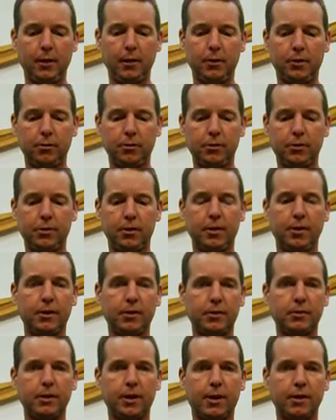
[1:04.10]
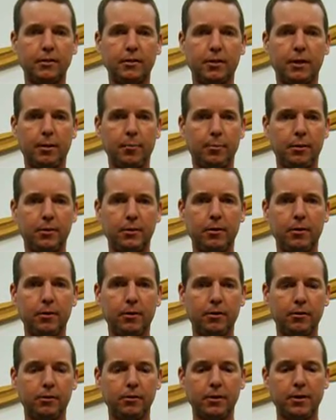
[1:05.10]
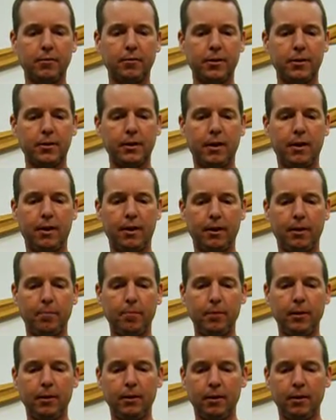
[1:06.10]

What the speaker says: using the exact same materials every time,